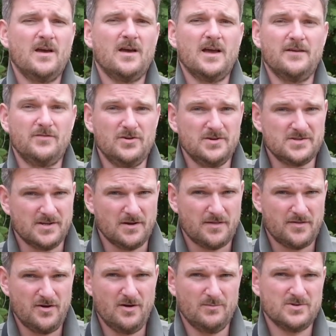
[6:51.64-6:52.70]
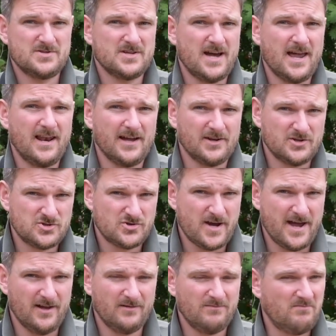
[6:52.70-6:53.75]
If you're using a thermal sight like a
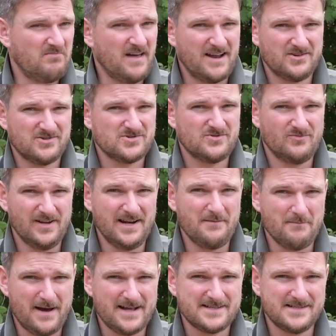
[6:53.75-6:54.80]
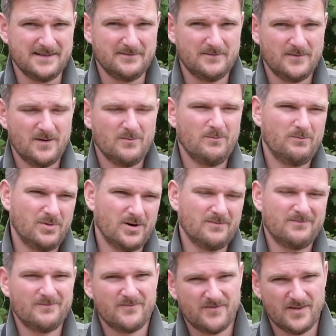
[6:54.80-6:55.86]
trail, that doesn't really matter. But
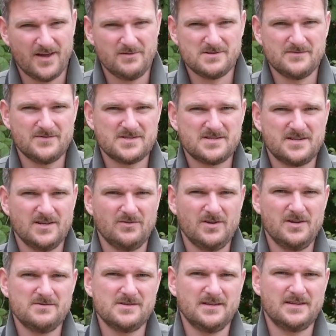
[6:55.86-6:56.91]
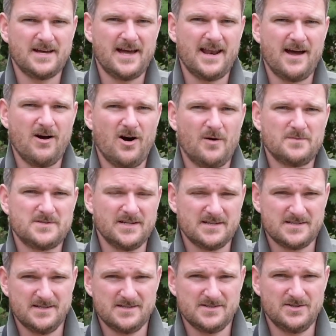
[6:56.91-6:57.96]
for those of us still using daylight
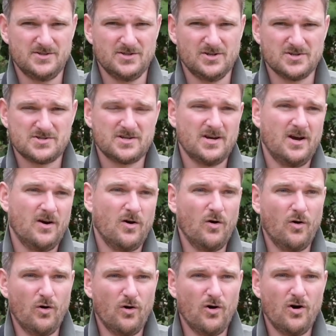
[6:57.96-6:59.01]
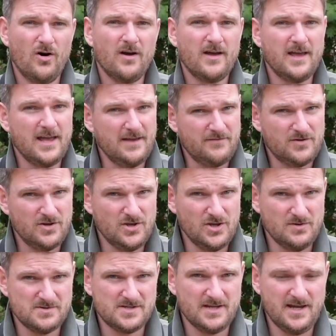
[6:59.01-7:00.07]
optics into the dusk, or if you're
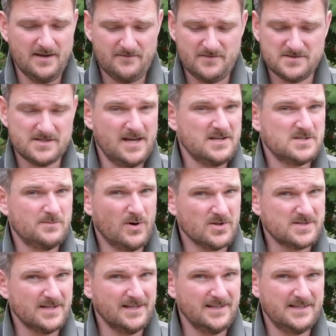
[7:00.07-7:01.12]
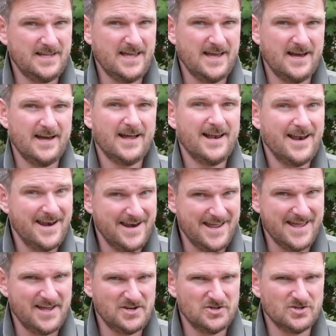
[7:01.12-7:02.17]
using it for, say, spotting deer
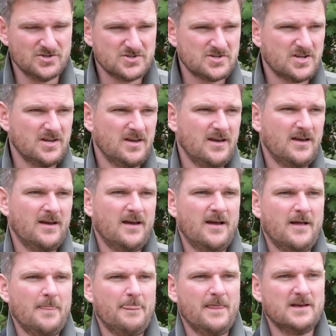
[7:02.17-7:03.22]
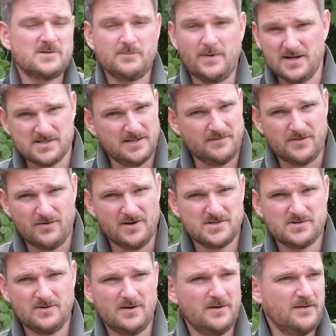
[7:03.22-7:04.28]
near dusk, especially if they're
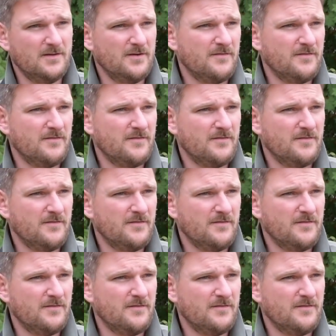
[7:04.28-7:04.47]
into a